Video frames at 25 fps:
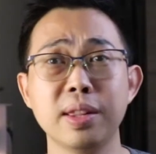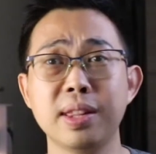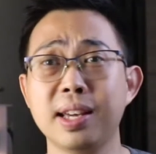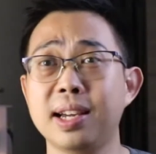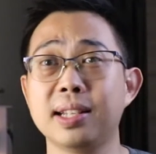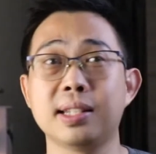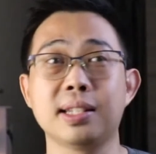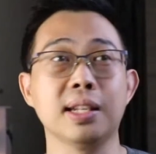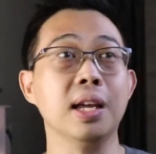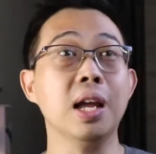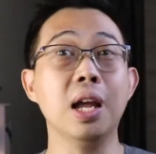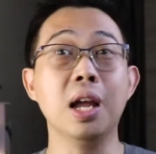
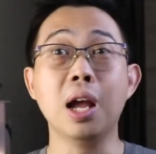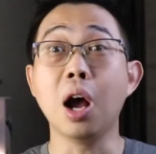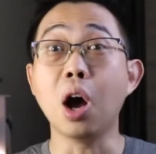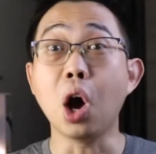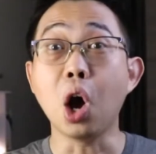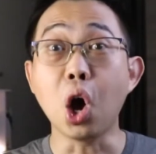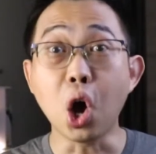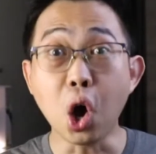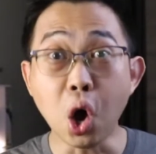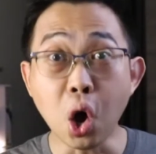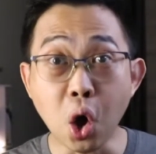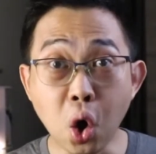that
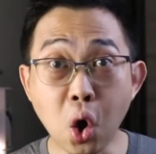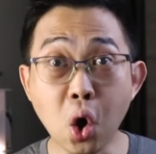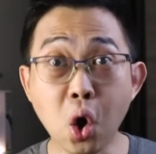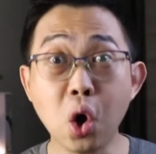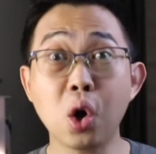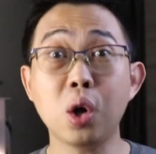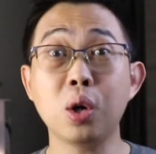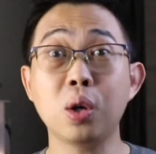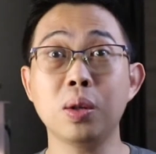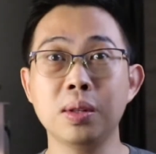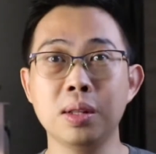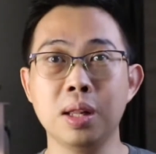
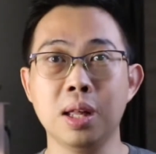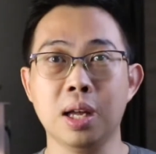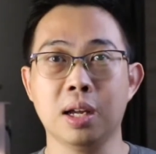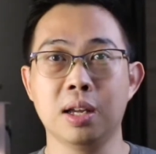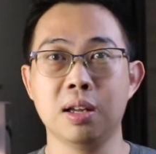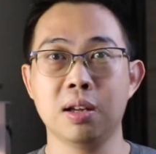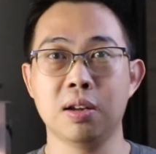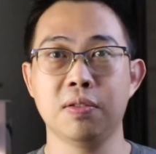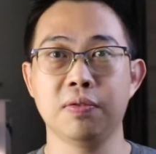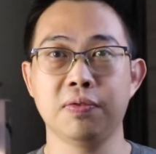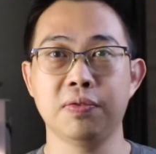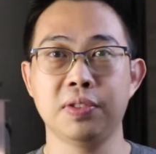all
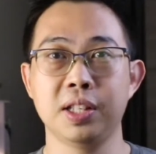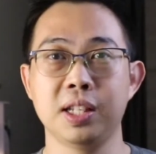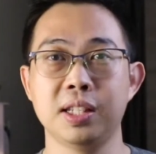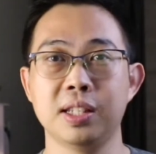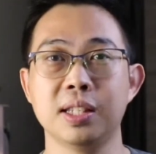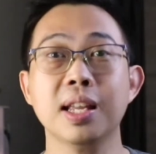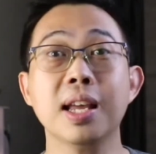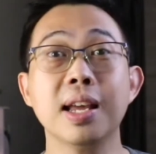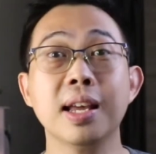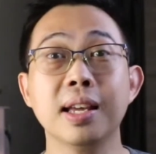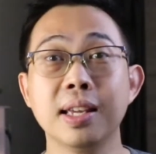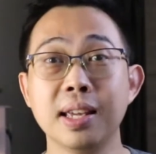
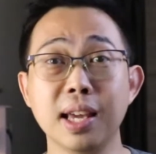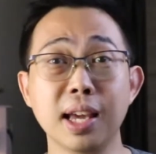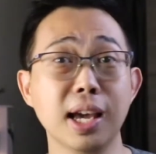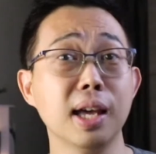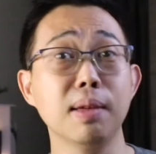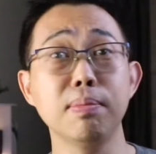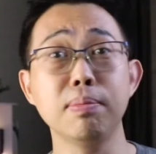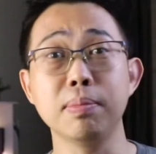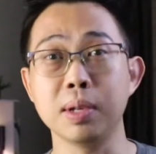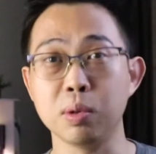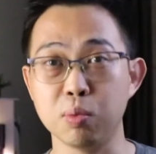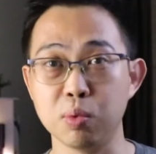conflicts
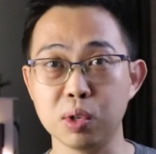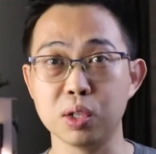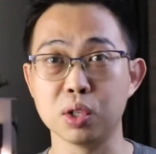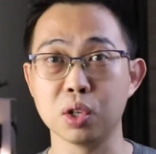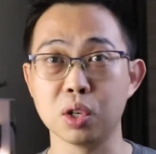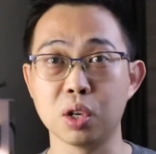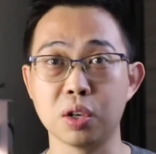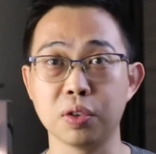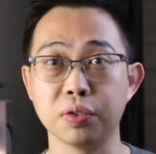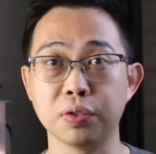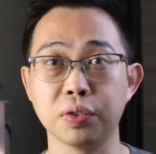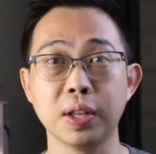can be
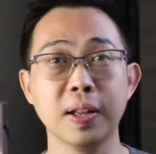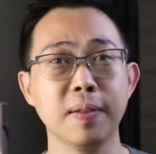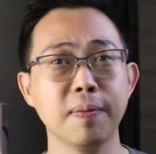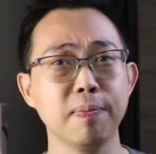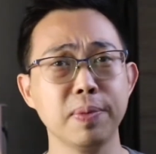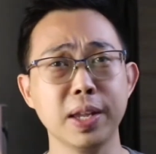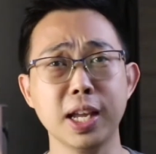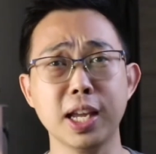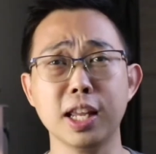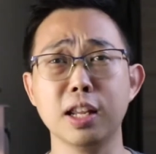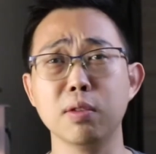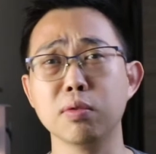resolved
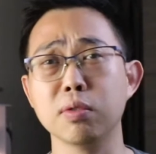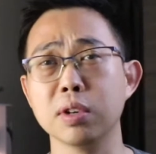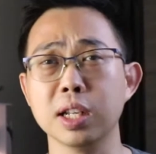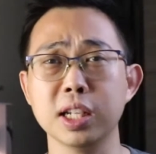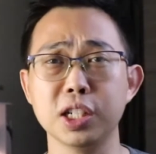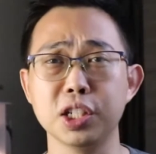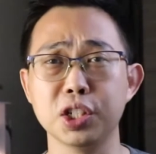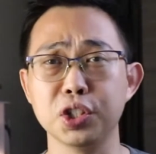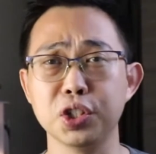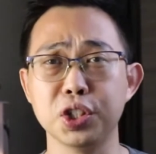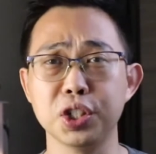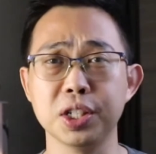in a
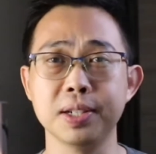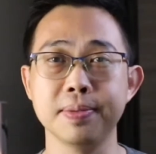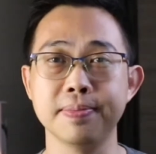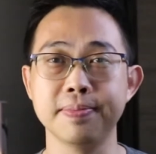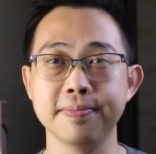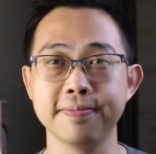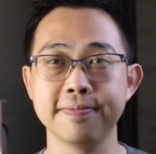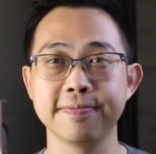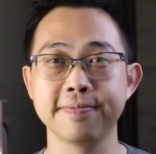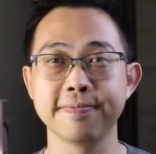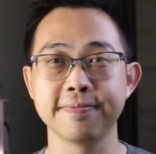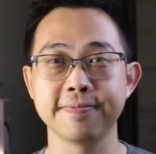relationship.
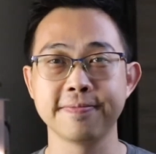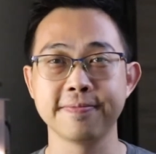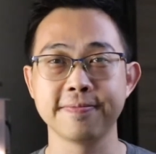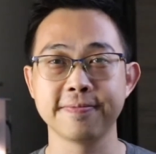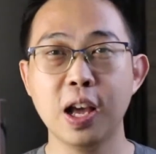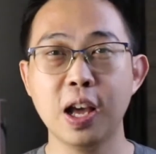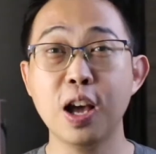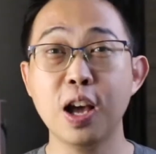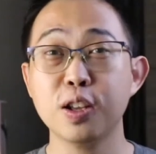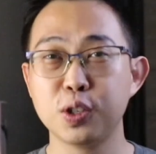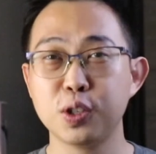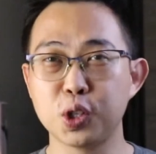
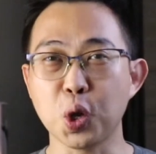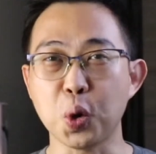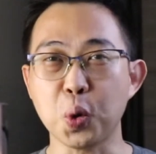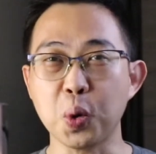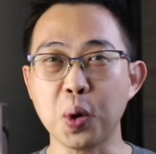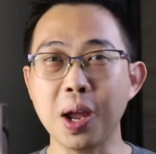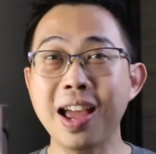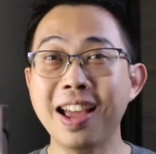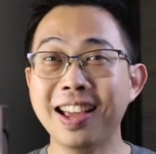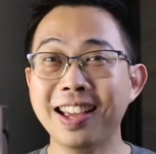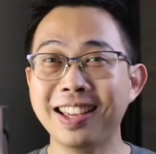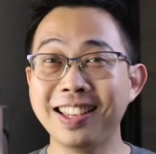So
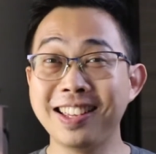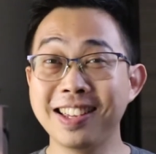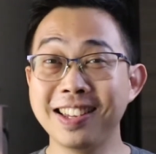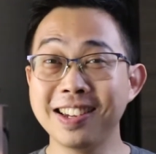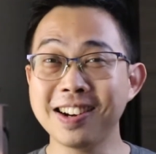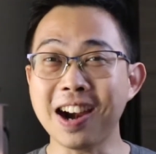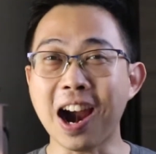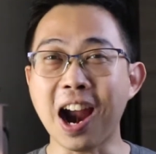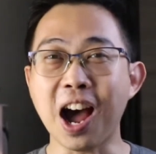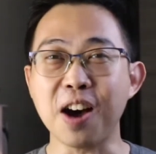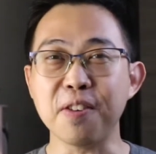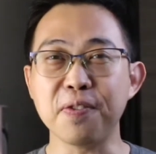
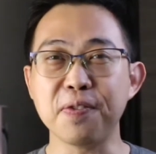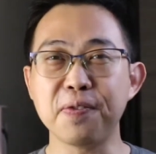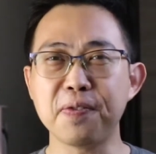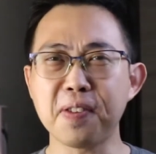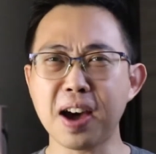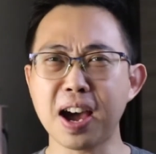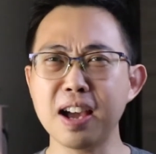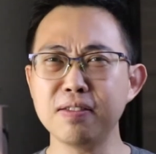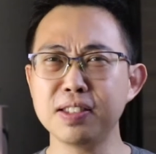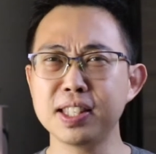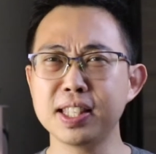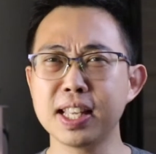here are
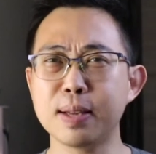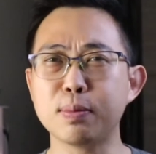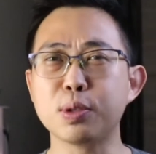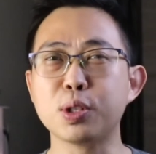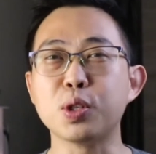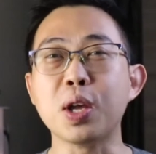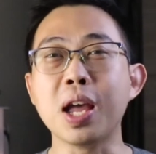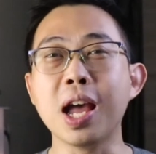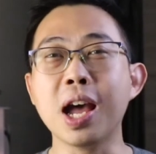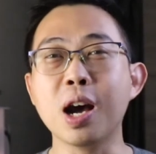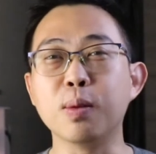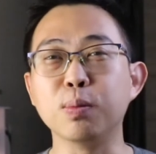5 steps
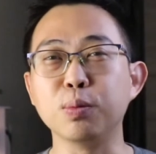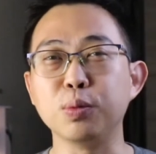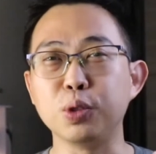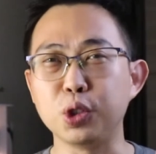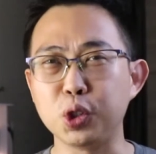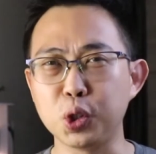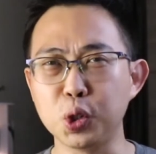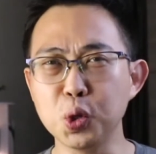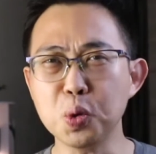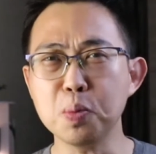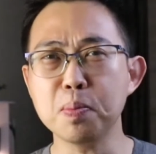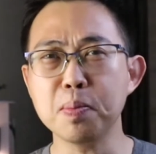to help
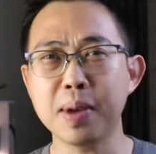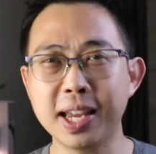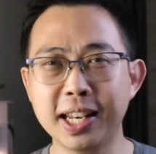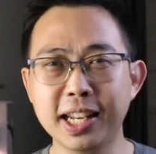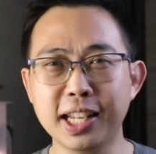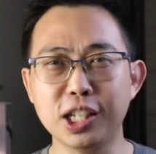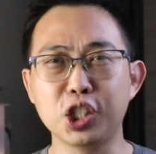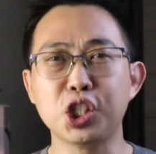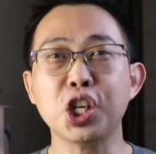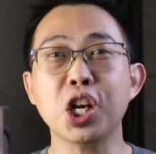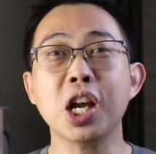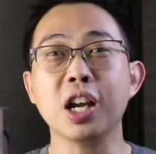you
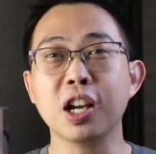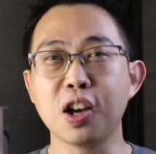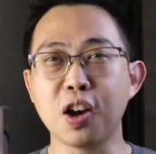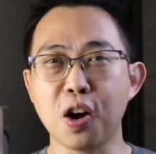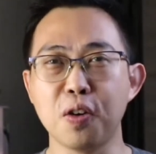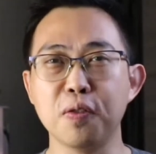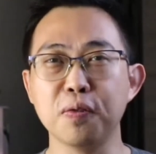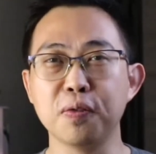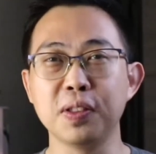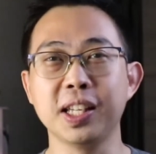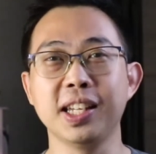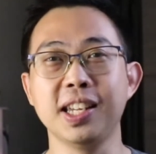manage
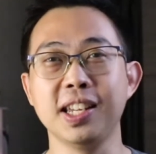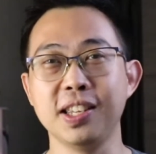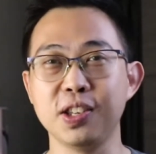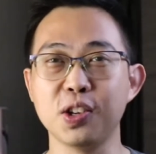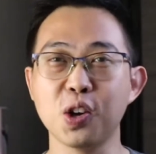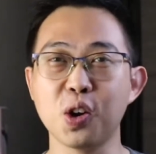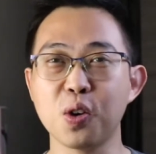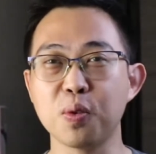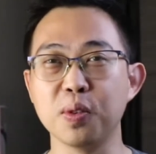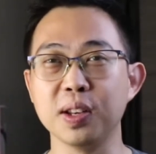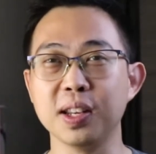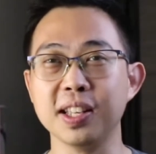conflict in
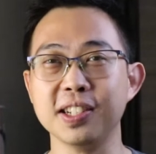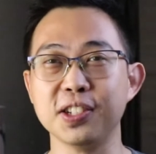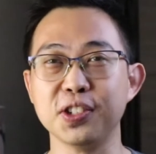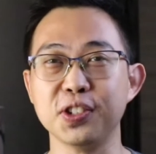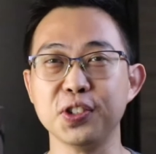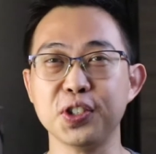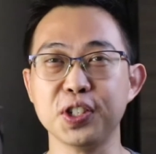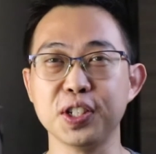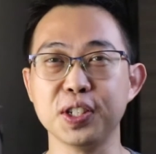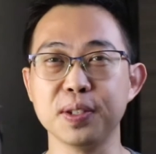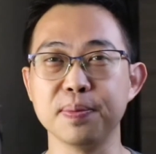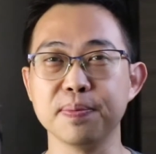your
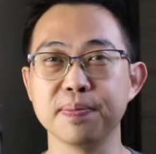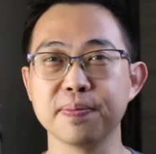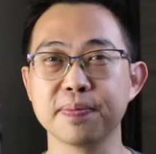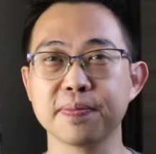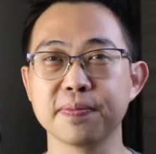relationship.